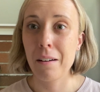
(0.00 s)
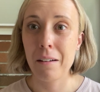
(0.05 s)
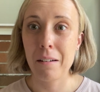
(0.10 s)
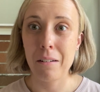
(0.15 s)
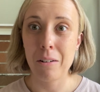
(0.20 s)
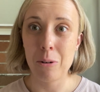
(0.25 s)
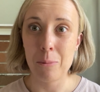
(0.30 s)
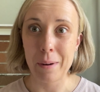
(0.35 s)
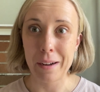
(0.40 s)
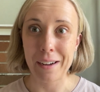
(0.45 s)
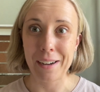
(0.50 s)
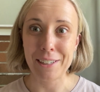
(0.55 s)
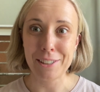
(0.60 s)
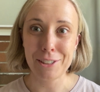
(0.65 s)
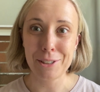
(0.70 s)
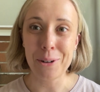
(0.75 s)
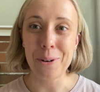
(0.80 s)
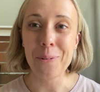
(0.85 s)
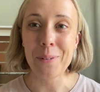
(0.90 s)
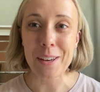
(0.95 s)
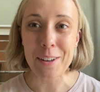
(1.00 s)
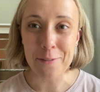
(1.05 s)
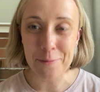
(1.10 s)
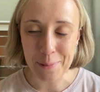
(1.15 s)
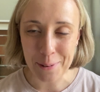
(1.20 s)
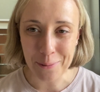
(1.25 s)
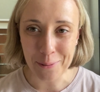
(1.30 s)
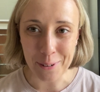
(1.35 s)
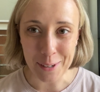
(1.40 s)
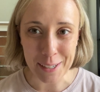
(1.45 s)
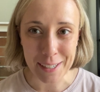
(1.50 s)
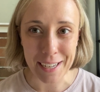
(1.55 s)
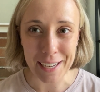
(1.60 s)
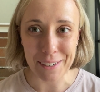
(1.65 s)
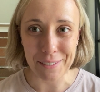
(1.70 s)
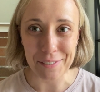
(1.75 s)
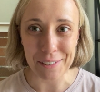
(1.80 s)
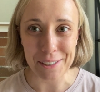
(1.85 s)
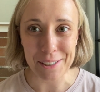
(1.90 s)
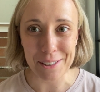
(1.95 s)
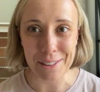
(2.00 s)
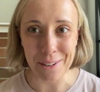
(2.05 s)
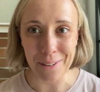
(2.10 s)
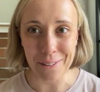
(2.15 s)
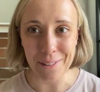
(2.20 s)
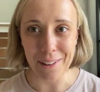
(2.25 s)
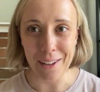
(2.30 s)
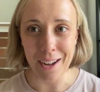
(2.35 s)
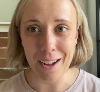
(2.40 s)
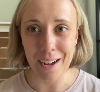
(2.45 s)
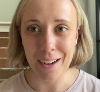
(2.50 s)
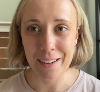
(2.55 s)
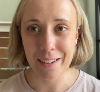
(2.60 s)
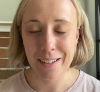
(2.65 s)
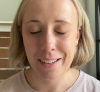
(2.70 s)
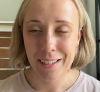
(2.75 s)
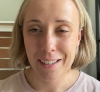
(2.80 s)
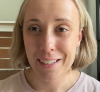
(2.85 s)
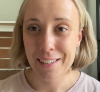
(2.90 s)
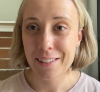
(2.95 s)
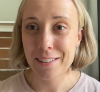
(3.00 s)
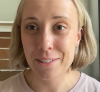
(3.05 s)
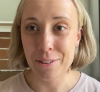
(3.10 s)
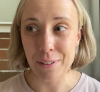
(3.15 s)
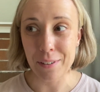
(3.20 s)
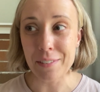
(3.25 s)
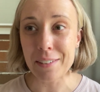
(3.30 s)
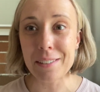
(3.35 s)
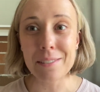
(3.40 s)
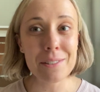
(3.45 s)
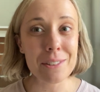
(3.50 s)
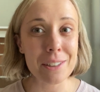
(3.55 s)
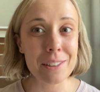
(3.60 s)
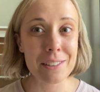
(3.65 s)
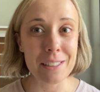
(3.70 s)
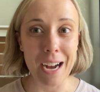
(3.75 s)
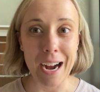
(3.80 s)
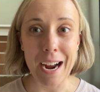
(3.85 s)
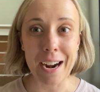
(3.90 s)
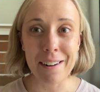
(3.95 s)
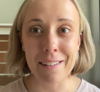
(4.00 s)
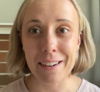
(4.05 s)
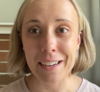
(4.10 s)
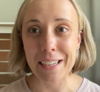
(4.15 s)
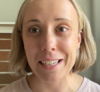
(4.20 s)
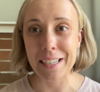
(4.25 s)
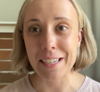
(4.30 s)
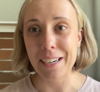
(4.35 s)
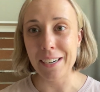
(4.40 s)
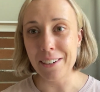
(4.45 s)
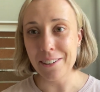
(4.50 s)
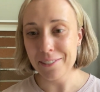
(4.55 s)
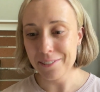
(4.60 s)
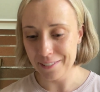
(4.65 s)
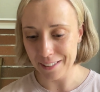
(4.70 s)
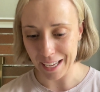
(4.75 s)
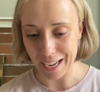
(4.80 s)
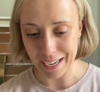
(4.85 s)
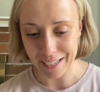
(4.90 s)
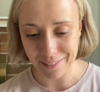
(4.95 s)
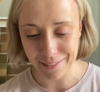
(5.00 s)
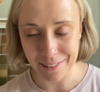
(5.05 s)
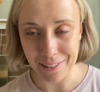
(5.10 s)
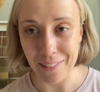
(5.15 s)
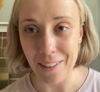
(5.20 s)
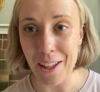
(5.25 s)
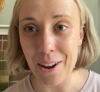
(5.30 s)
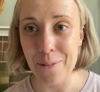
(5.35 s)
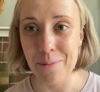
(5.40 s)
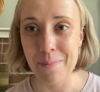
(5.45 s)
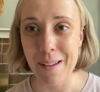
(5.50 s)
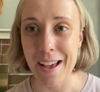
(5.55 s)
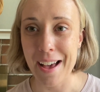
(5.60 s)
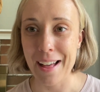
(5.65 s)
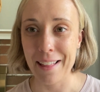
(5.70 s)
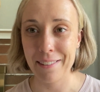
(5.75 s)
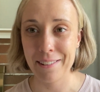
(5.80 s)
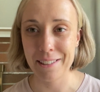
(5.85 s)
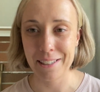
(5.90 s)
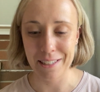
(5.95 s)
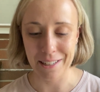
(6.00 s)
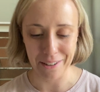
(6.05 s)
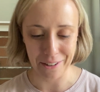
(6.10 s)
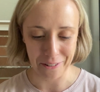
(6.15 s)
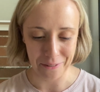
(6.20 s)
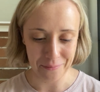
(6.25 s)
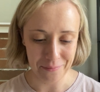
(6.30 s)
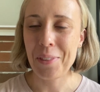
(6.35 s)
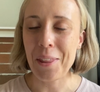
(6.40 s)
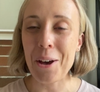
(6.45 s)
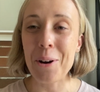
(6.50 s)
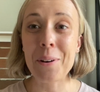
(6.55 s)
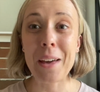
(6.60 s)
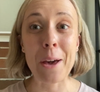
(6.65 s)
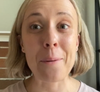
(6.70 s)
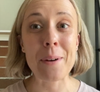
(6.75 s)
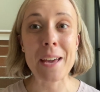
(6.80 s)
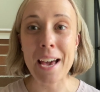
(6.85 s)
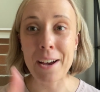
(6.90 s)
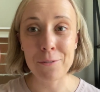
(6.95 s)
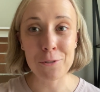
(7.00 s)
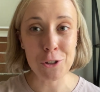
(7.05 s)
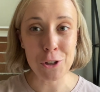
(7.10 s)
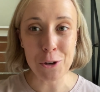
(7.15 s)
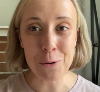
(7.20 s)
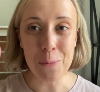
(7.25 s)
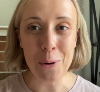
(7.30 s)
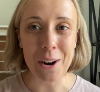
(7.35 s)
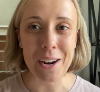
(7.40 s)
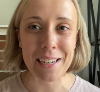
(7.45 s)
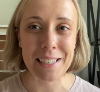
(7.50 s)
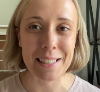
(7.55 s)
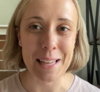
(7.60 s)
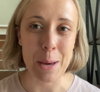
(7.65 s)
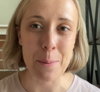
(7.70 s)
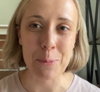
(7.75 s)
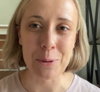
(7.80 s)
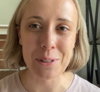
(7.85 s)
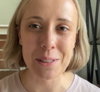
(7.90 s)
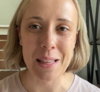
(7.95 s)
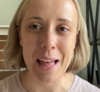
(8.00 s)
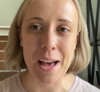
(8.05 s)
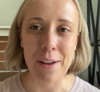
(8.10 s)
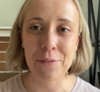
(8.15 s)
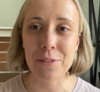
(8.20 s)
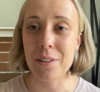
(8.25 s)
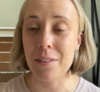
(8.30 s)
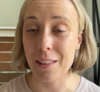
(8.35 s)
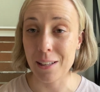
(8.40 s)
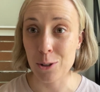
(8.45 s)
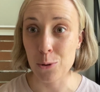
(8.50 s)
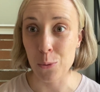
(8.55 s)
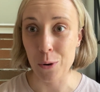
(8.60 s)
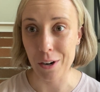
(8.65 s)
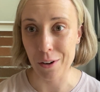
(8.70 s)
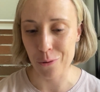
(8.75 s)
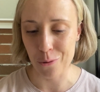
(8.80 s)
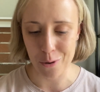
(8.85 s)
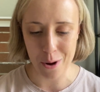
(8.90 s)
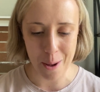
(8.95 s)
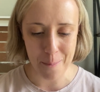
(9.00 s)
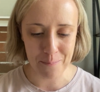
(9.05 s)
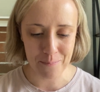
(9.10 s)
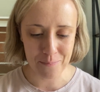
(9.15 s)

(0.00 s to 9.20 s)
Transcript: Oh my gosh, we've been working for so long. Derivatives are tiring, you know? Like, it's a lot of math to do. Okay, we have 2 more examples left. Let's work through them.